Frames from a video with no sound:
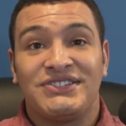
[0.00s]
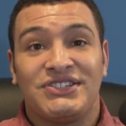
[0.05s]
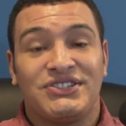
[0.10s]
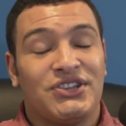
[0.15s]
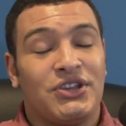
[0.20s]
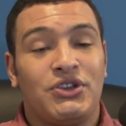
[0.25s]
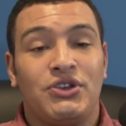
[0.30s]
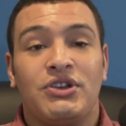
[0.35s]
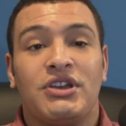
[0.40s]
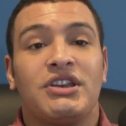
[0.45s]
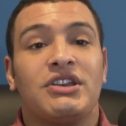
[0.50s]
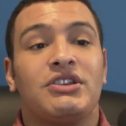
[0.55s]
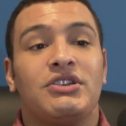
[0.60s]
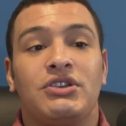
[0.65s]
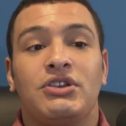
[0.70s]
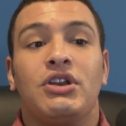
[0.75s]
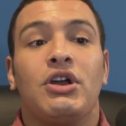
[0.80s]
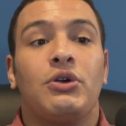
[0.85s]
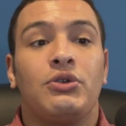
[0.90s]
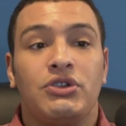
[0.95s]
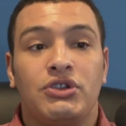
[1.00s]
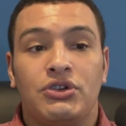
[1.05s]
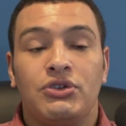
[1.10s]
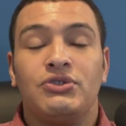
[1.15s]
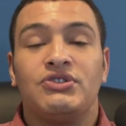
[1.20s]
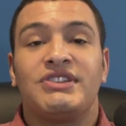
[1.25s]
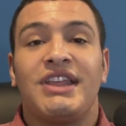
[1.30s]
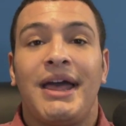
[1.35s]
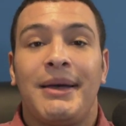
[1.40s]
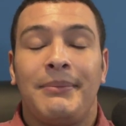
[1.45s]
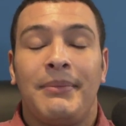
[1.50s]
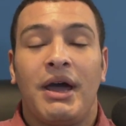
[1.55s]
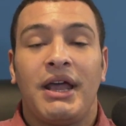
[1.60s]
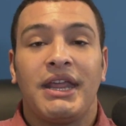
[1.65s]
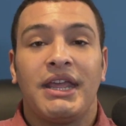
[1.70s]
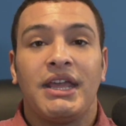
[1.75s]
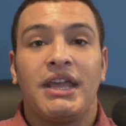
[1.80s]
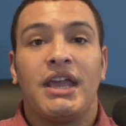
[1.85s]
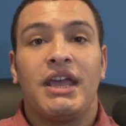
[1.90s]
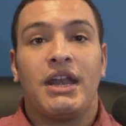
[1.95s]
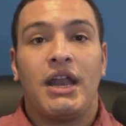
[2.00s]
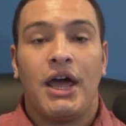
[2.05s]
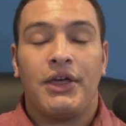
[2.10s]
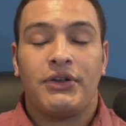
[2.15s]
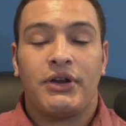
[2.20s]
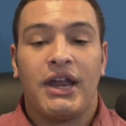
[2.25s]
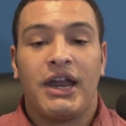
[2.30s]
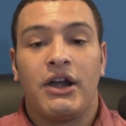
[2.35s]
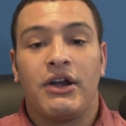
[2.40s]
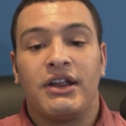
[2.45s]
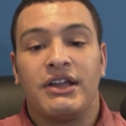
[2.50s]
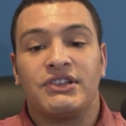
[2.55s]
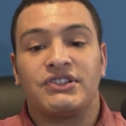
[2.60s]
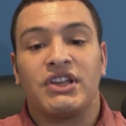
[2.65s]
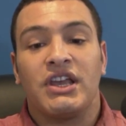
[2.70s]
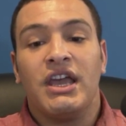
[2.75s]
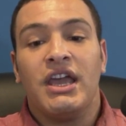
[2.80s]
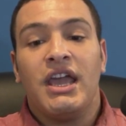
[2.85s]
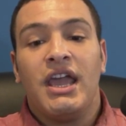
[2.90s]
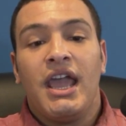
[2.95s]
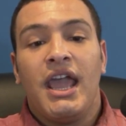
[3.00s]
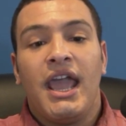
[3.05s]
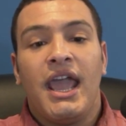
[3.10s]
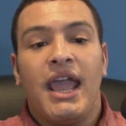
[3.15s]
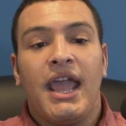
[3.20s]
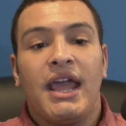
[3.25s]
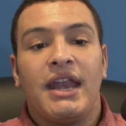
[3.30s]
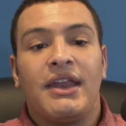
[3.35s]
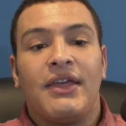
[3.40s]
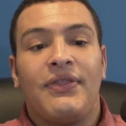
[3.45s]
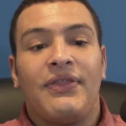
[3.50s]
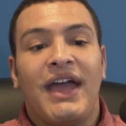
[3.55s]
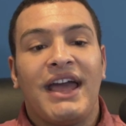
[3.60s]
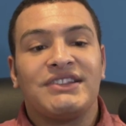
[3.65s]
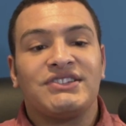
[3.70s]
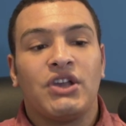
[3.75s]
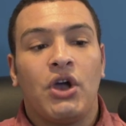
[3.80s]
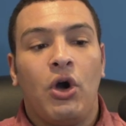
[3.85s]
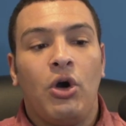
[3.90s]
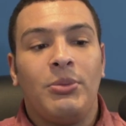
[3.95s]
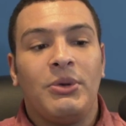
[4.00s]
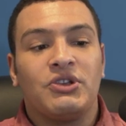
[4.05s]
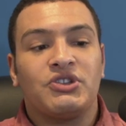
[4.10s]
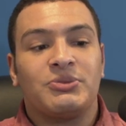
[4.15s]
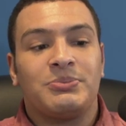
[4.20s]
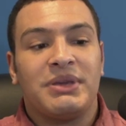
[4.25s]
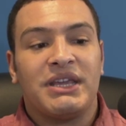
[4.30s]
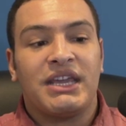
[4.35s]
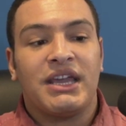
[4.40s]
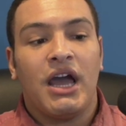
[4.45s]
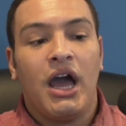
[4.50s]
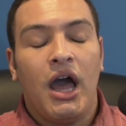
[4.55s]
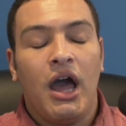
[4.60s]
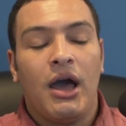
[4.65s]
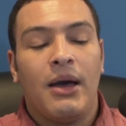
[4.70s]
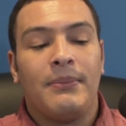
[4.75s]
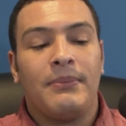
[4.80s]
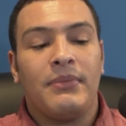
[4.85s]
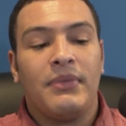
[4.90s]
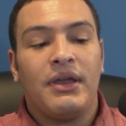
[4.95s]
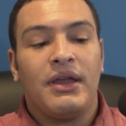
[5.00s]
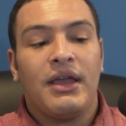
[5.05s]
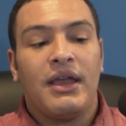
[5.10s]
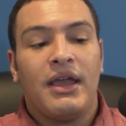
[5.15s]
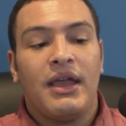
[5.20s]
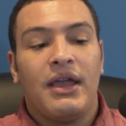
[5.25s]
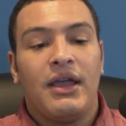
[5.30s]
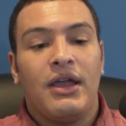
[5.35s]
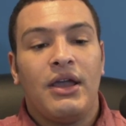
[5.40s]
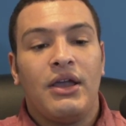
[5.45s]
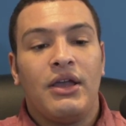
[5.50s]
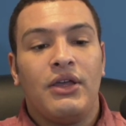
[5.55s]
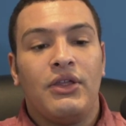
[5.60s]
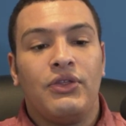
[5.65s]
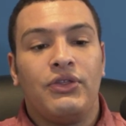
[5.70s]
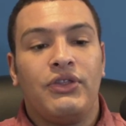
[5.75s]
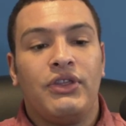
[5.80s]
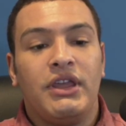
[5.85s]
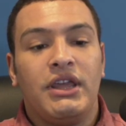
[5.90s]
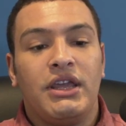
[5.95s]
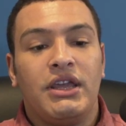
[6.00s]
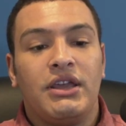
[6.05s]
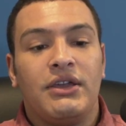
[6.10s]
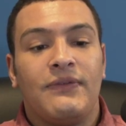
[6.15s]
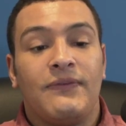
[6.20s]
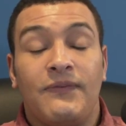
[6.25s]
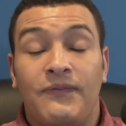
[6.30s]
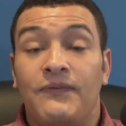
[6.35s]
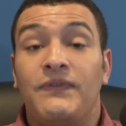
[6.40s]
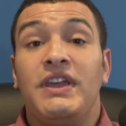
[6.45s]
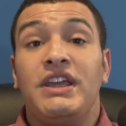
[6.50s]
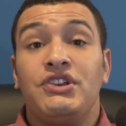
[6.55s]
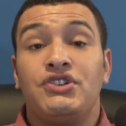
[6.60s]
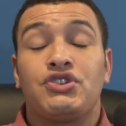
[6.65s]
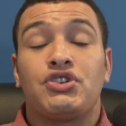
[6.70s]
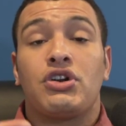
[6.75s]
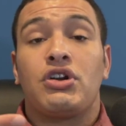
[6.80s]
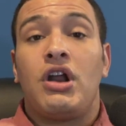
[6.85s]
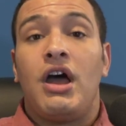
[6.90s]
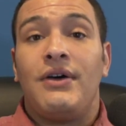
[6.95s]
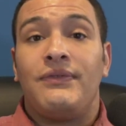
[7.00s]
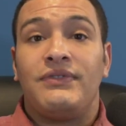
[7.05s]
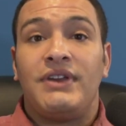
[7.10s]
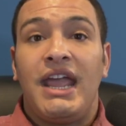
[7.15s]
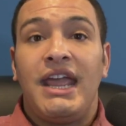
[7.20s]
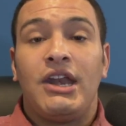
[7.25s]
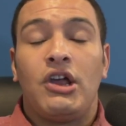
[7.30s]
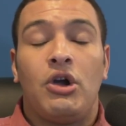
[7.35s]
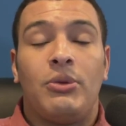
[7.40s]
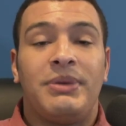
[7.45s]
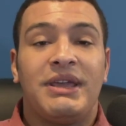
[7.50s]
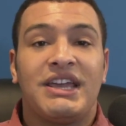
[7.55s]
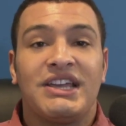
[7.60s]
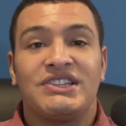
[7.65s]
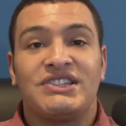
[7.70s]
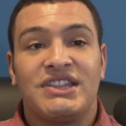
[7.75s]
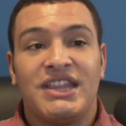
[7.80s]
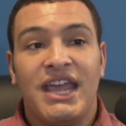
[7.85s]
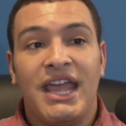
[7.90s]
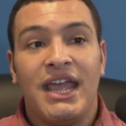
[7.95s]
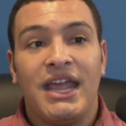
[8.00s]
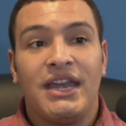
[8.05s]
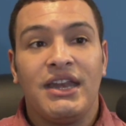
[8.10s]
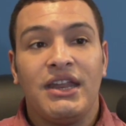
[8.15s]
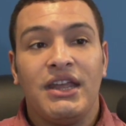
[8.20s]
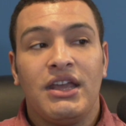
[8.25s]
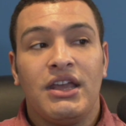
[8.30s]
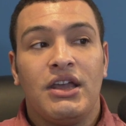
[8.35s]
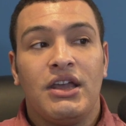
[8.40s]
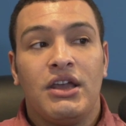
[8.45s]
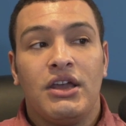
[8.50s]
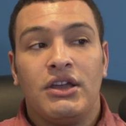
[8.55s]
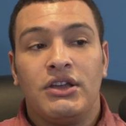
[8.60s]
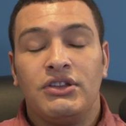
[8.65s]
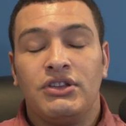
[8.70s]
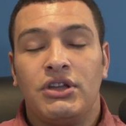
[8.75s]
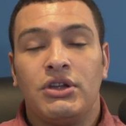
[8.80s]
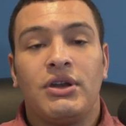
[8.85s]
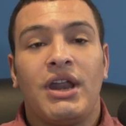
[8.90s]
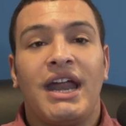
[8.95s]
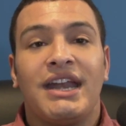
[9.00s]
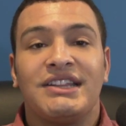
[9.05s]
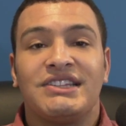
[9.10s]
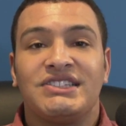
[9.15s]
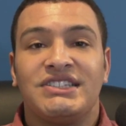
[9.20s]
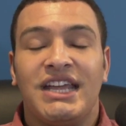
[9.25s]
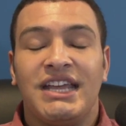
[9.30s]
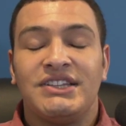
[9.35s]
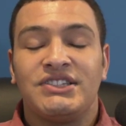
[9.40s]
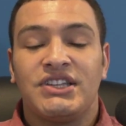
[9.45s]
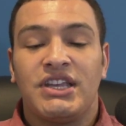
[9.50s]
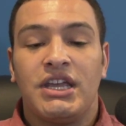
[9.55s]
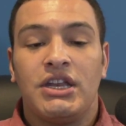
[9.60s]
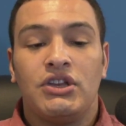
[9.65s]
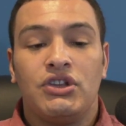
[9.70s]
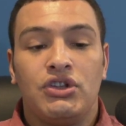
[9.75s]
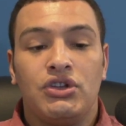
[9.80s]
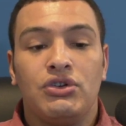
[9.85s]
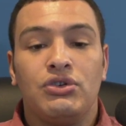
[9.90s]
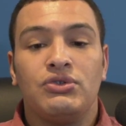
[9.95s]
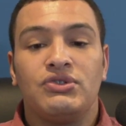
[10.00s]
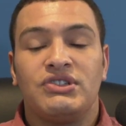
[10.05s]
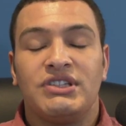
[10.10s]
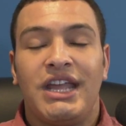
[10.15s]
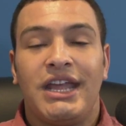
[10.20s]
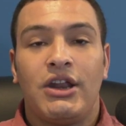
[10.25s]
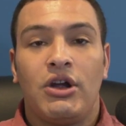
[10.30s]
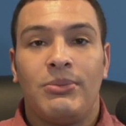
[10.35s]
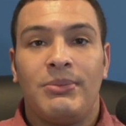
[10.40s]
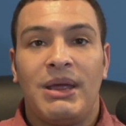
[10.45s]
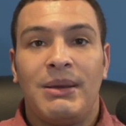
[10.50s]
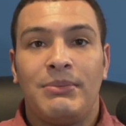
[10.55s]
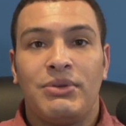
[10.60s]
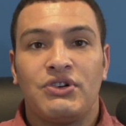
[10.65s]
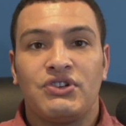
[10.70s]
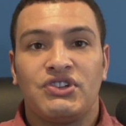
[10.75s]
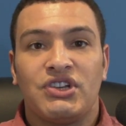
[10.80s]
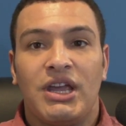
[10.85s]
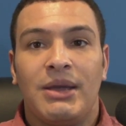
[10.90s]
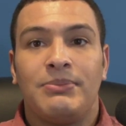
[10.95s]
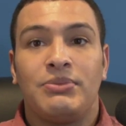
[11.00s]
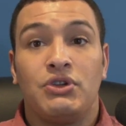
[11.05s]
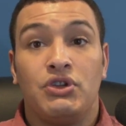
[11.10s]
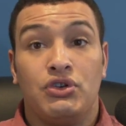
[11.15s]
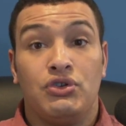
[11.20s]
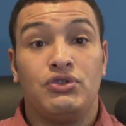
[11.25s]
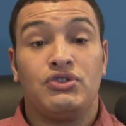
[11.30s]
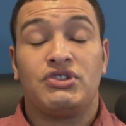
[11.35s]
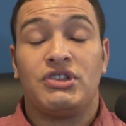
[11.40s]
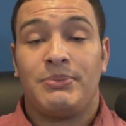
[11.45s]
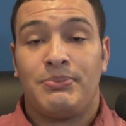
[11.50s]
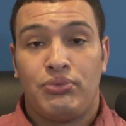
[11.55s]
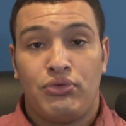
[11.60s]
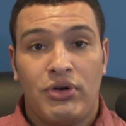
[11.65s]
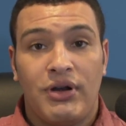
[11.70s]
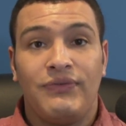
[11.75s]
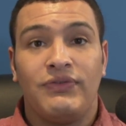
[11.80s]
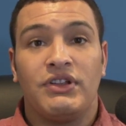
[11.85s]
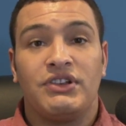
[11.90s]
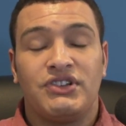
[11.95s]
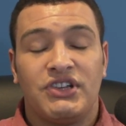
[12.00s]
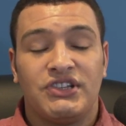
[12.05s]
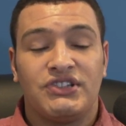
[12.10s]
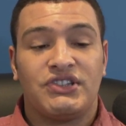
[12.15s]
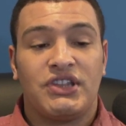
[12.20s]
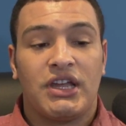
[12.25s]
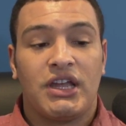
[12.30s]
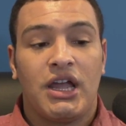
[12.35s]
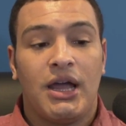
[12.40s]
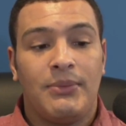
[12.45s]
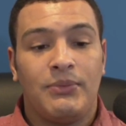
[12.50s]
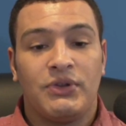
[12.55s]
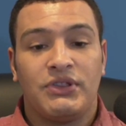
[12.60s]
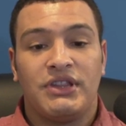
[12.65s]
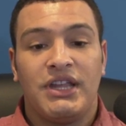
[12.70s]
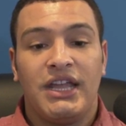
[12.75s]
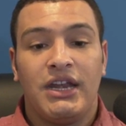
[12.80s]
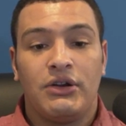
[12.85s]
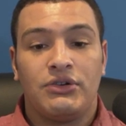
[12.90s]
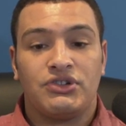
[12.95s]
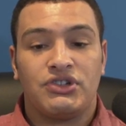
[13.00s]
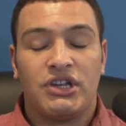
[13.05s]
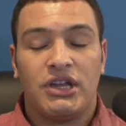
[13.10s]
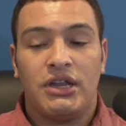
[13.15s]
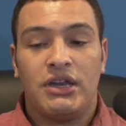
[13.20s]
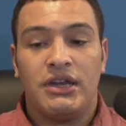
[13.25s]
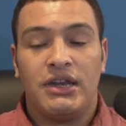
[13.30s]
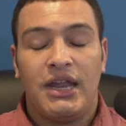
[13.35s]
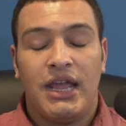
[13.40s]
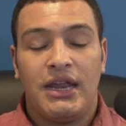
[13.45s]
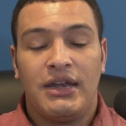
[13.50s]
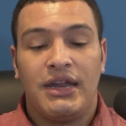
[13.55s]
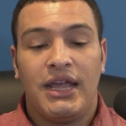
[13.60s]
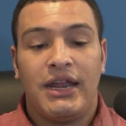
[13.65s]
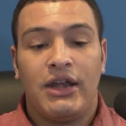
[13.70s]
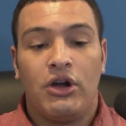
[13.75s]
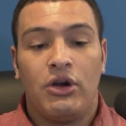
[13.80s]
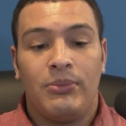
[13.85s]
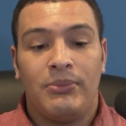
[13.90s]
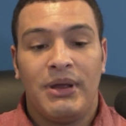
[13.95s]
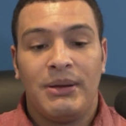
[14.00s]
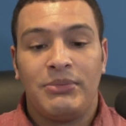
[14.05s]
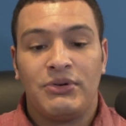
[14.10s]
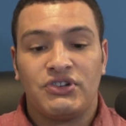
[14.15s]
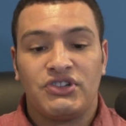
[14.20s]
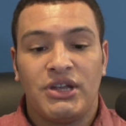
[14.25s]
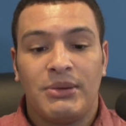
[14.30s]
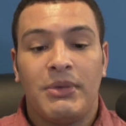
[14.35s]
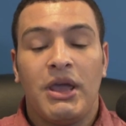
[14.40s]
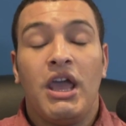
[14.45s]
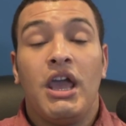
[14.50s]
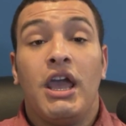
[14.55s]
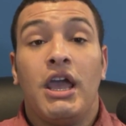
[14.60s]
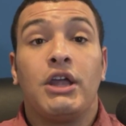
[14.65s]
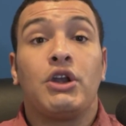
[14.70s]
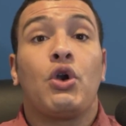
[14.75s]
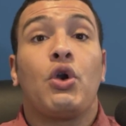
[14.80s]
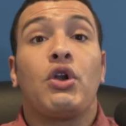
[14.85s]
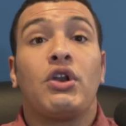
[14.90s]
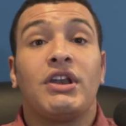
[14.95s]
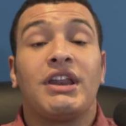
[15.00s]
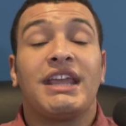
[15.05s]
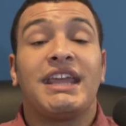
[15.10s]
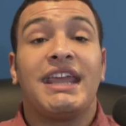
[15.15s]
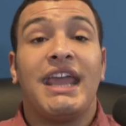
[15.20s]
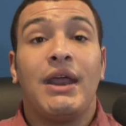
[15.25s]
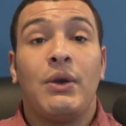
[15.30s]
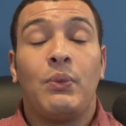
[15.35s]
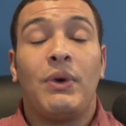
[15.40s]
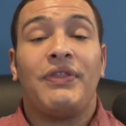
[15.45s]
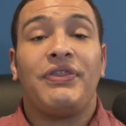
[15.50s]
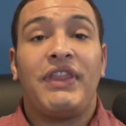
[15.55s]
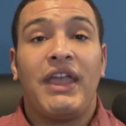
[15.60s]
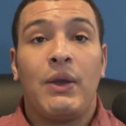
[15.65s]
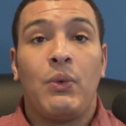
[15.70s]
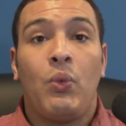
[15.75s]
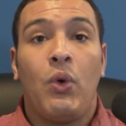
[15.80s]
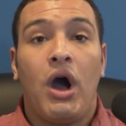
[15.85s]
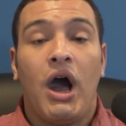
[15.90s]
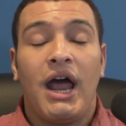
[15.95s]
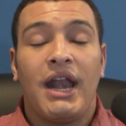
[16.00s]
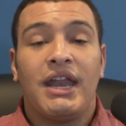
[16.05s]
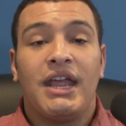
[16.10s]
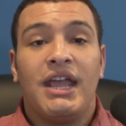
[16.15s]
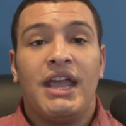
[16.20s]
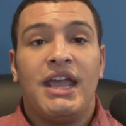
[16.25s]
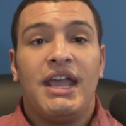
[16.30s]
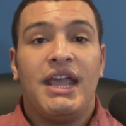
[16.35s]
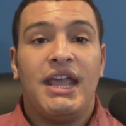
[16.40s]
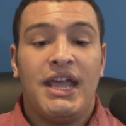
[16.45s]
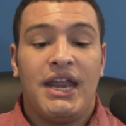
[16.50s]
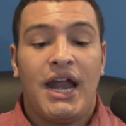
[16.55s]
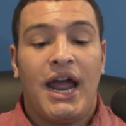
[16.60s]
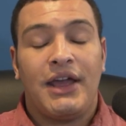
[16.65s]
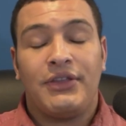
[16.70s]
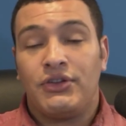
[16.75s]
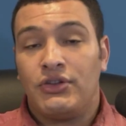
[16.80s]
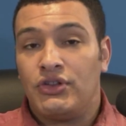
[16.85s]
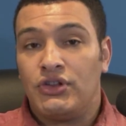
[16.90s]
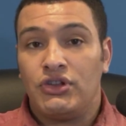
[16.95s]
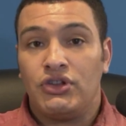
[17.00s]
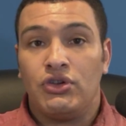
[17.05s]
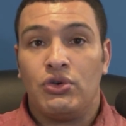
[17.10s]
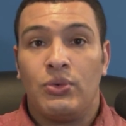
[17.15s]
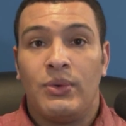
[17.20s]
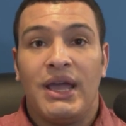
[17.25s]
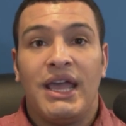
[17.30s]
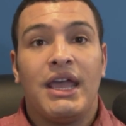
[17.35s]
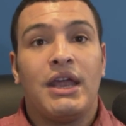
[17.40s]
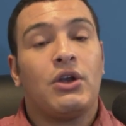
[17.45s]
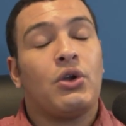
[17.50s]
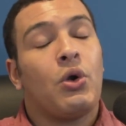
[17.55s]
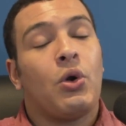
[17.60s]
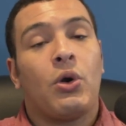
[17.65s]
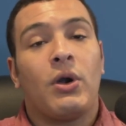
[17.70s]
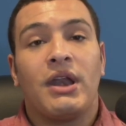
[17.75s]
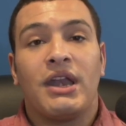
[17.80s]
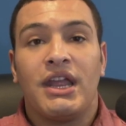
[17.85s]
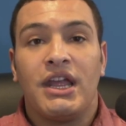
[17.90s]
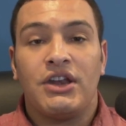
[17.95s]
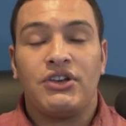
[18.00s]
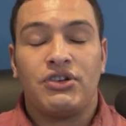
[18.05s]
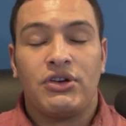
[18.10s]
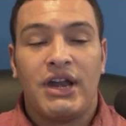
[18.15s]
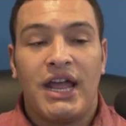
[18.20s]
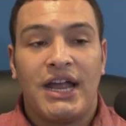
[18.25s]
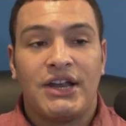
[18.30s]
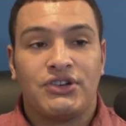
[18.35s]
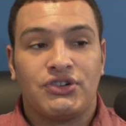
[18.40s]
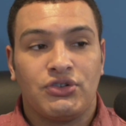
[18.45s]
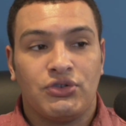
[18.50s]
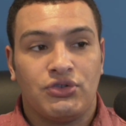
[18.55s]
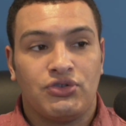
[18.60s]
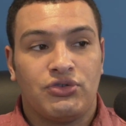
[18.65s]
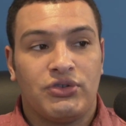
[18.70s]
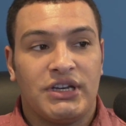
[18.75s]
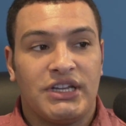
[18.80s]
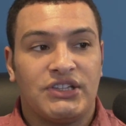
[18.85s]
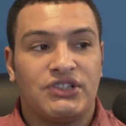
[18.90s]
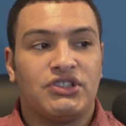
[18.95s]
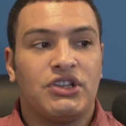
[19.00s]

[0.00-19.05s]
So you can, use that money in other areas. And that's almost become the feature of NATO, because then the United States can use NATO membership, use the privileges that come with NATO membership in order to get what they want in either the UN or in international treaties.